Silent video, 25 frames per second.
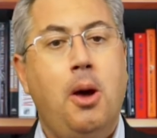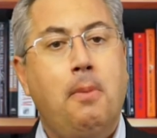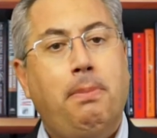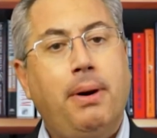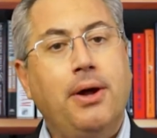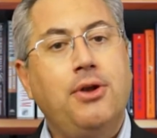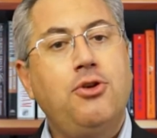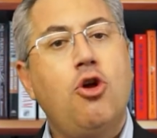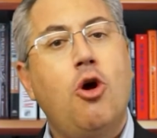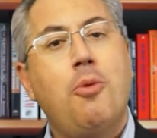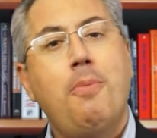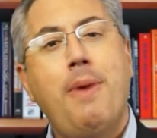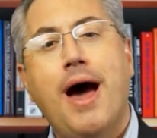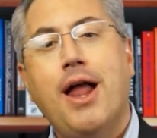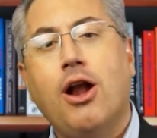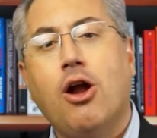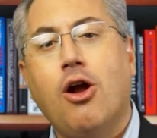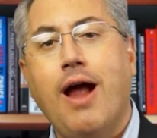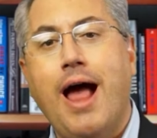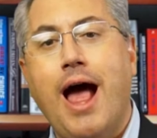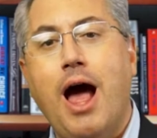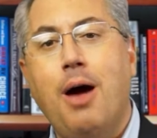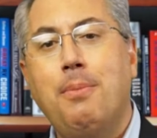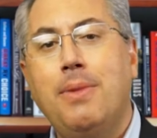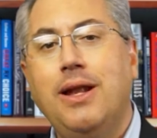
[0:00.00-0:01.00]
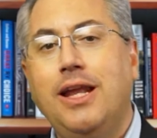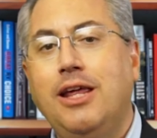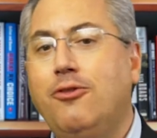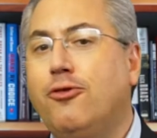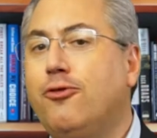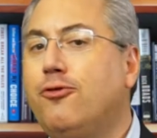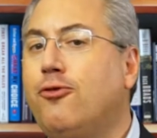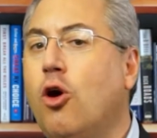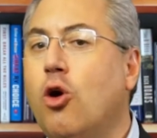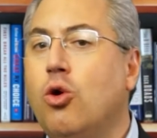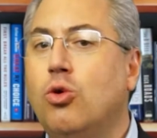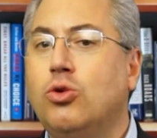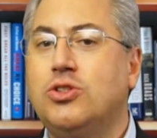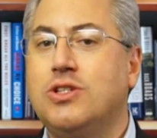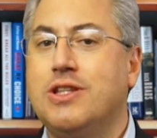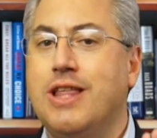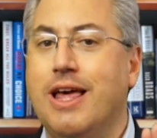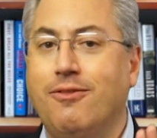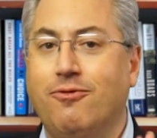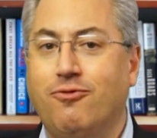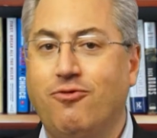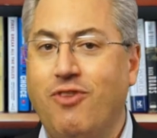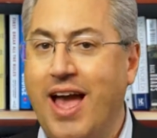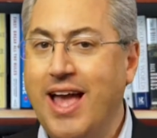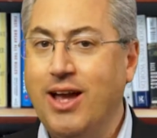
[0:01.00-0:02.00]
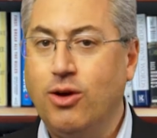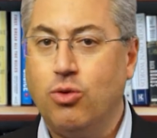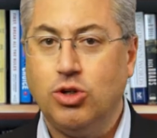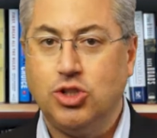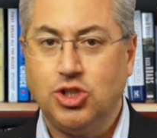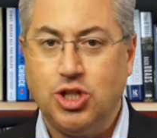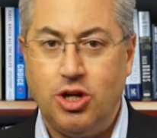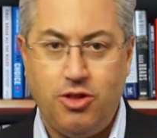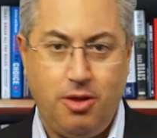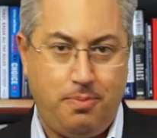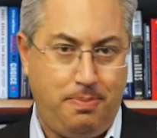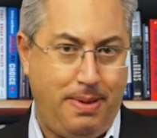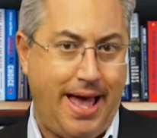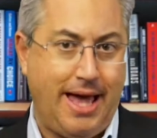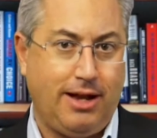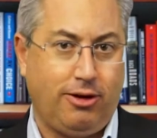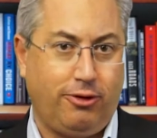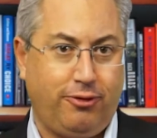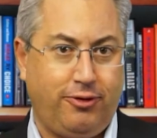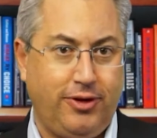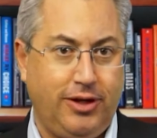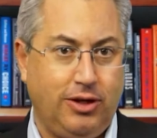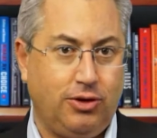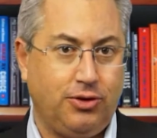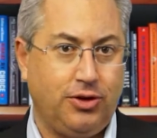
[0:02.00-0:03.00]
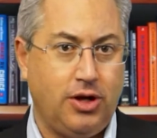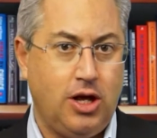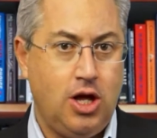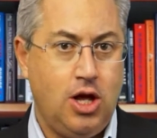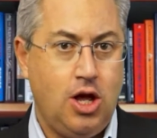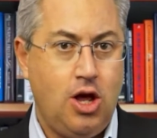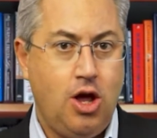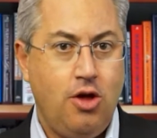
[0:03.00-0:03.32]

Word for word: But no matter how many foes they vanquish on the battlefield,